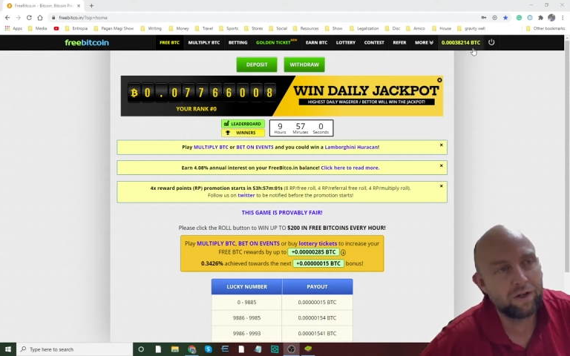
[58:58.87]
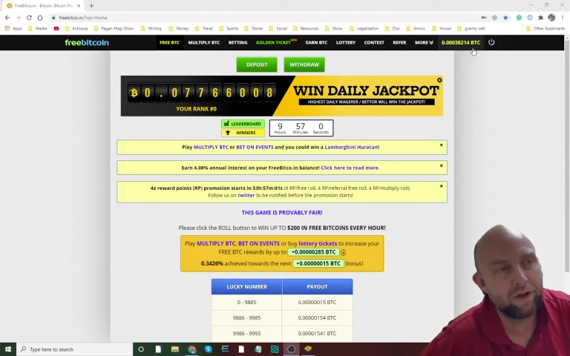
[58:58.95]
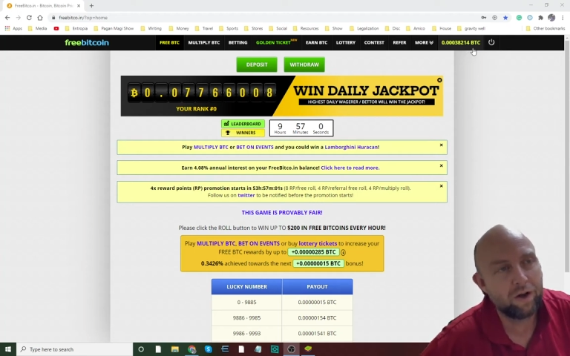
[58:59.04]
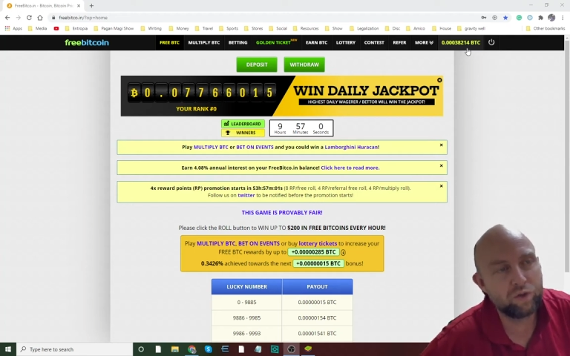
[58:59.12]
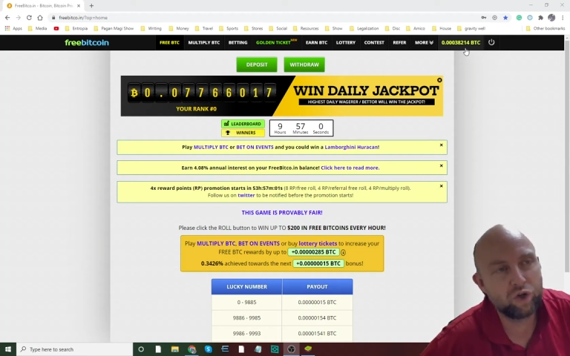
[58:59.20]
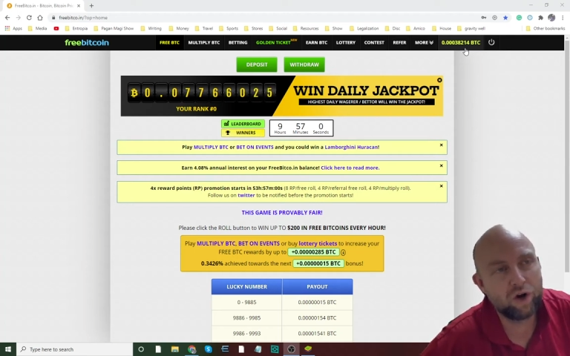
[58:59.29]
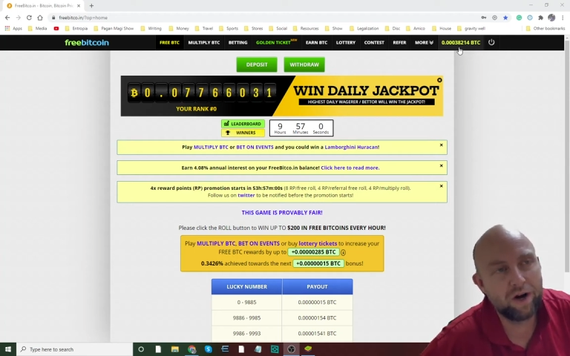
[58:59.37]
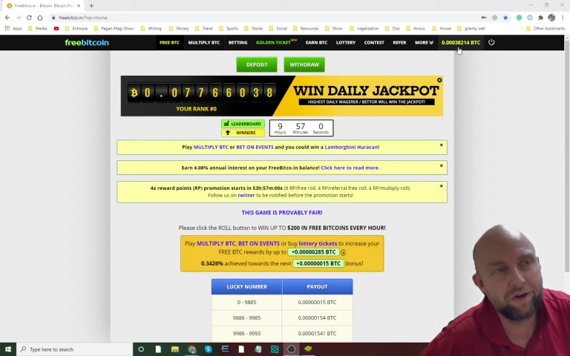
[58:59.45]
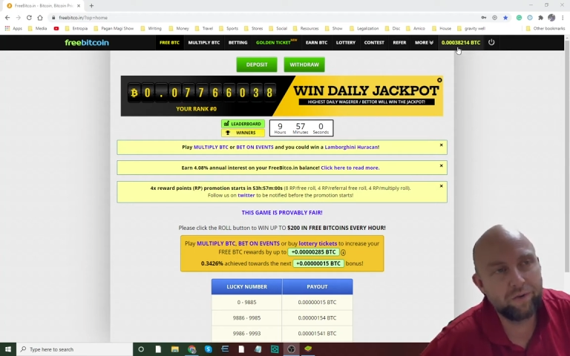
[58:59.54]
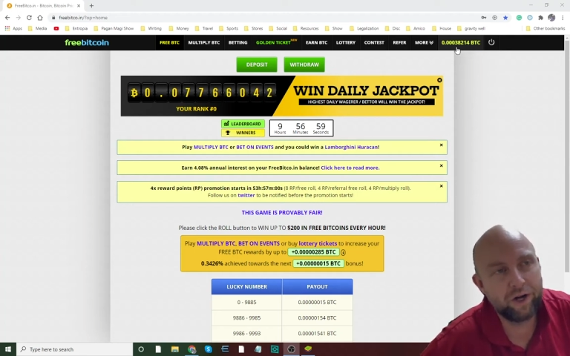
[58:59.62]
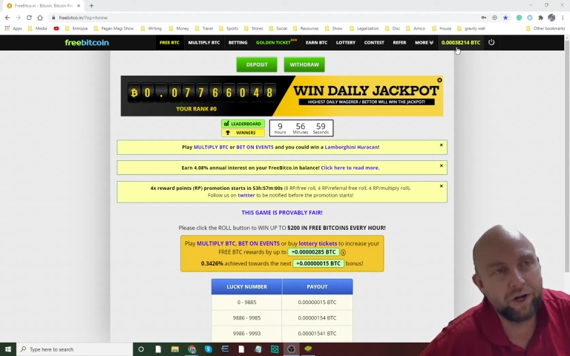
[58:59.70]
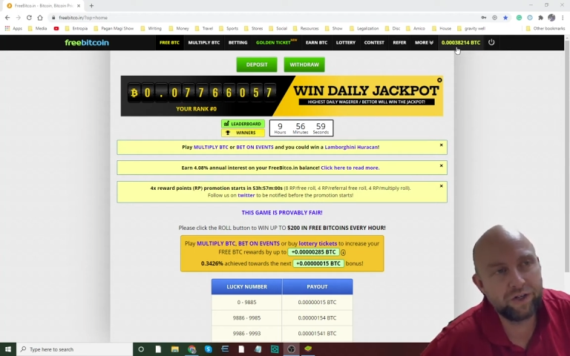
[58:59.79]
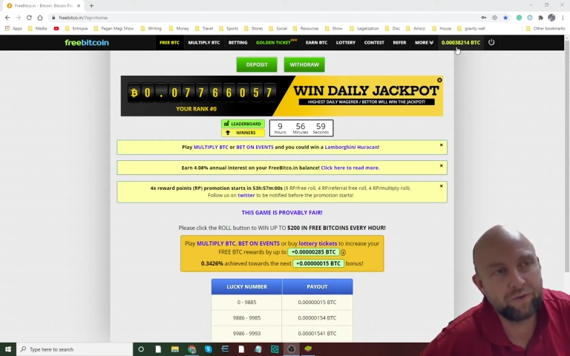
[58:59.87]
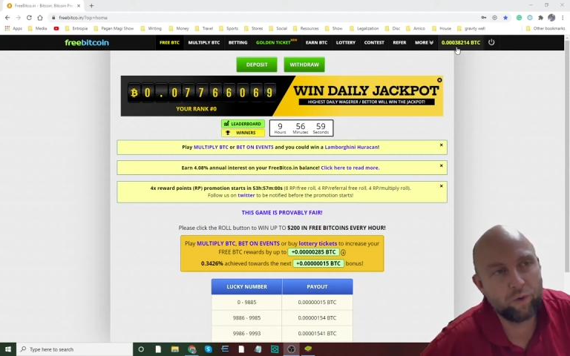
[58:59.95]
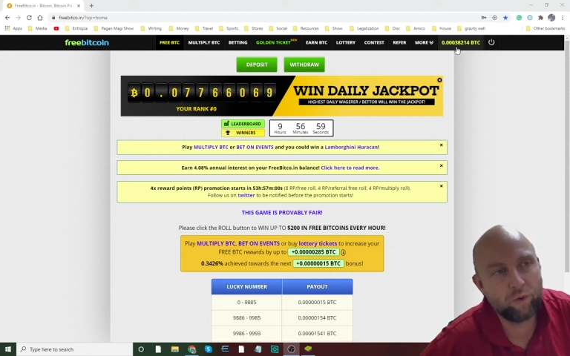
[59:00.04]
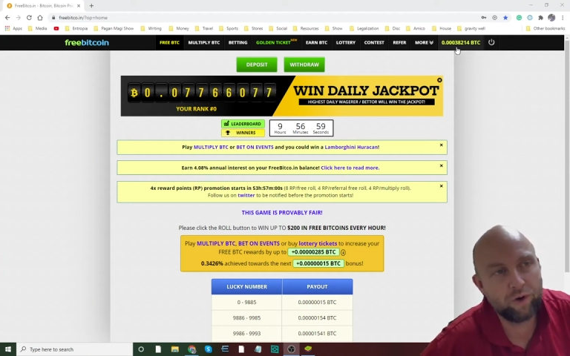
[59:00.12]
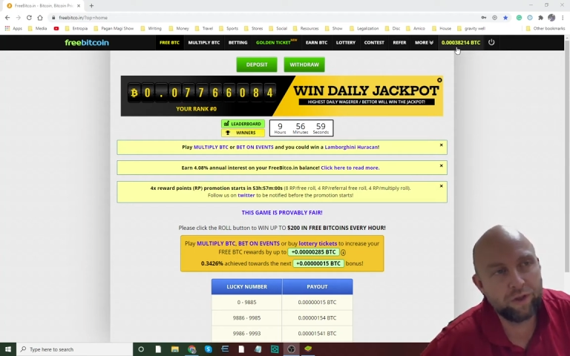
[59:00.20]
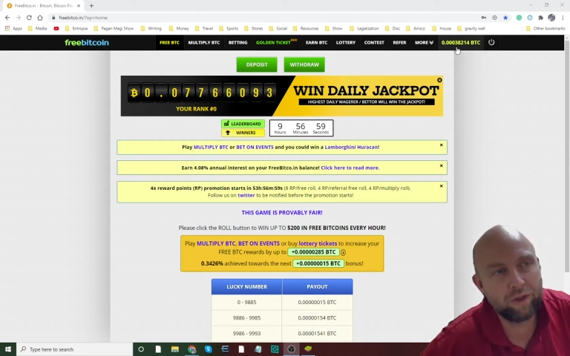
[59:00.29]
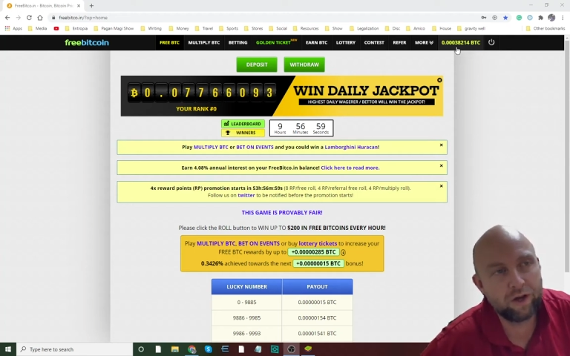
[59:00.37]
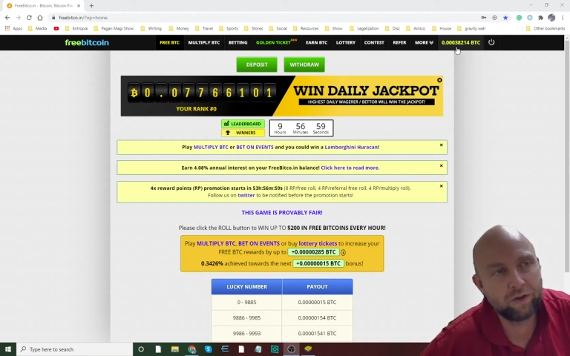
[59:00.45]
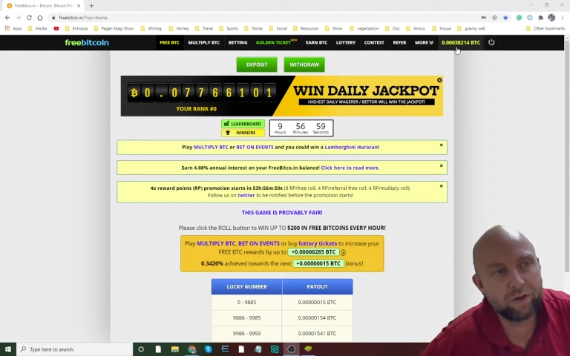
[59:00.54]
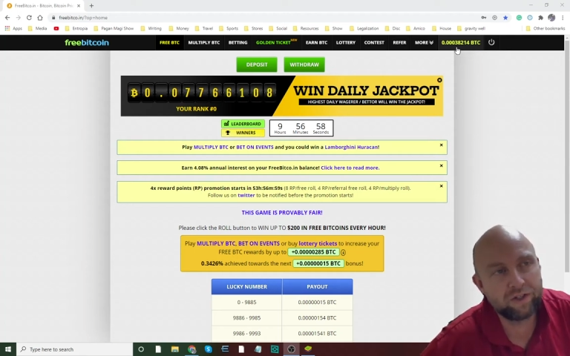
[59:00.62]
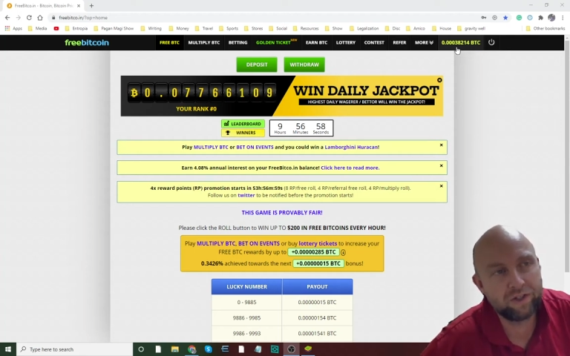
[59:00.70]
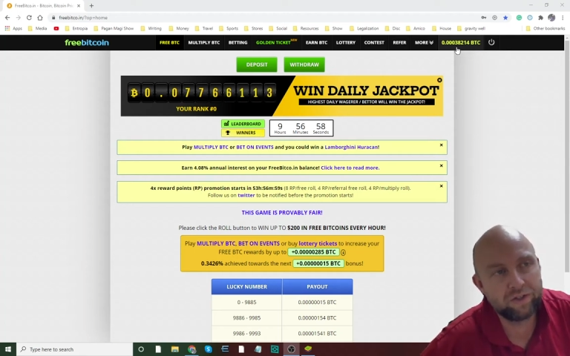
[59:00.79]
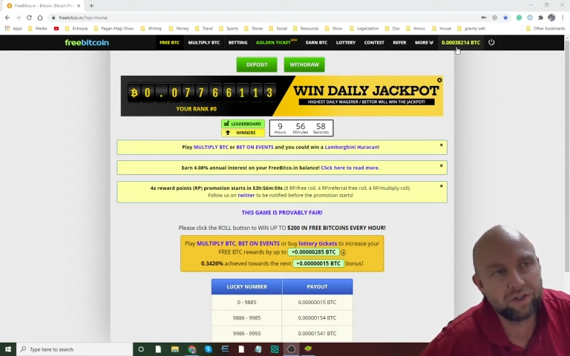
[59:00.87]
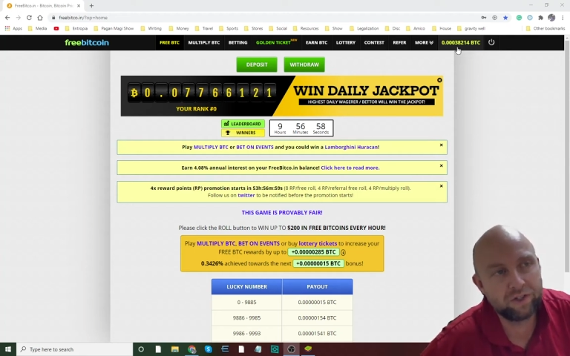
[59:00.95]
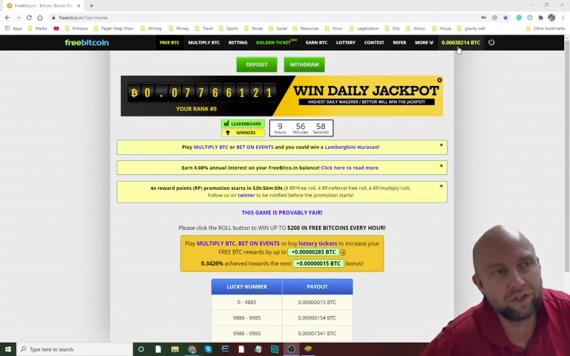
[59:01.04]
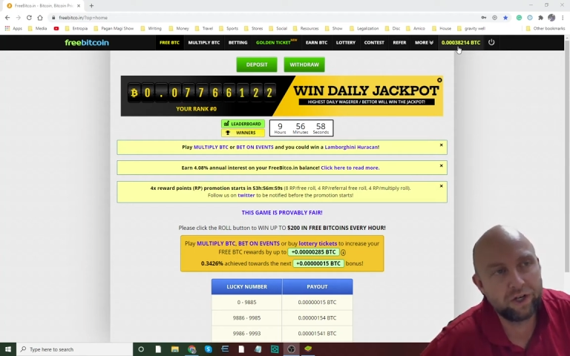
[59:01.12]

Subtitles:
I'm trying to reach 40,000 so that I can